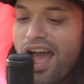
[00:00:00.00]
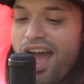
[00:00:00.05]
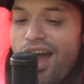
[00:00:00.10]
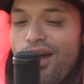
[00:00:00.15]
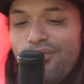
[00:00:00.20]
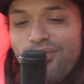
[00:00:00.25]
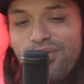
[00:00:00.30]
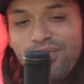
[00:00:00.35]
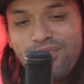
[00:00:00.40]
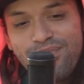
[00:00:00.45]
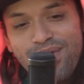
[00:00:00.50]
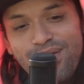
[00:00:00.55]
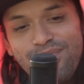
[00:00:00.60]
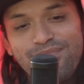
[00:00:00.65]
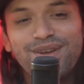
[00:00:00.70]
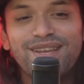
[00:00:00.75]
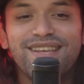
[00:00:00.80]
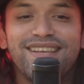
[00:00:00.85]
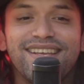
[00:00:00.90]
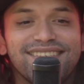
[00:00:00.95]
I
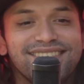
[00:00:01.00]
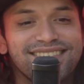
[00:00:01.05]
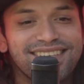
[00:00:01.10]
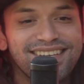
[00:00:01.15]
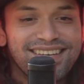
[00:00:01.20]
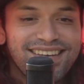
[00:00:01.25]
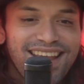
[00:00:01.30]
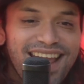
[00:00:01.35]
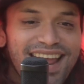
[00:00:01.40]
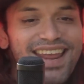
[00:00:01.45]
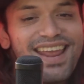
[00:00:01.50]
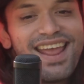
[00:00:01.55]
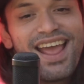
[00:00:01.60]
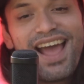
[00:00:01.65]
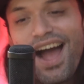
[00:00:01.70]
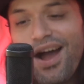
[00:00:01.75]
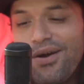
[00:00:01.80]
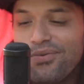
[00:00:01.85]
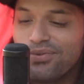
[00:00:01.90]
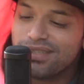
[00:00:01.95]
remember yesterday,
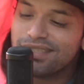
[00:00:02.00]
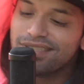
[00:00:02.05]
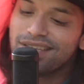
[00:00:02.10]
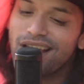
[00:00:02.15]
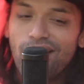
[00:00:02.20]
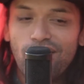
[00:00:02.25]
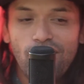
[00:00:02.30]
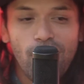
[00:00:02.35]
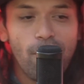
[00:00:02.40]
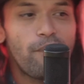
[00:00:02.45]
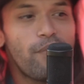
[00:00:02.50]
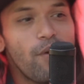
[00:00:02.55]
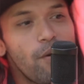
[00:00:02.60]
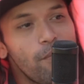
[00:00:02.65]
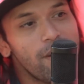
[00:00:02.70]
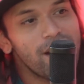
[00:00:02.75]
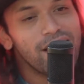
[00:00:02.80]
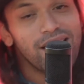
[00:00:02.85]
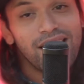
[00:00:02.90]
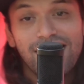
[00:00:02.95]
I was down up on
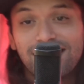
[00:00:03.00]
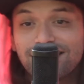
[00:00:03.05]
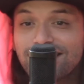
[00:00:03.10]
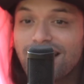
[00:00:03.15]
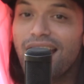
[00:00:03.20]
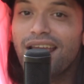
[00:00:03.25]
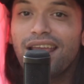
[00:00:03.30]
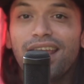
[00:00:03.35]
my last.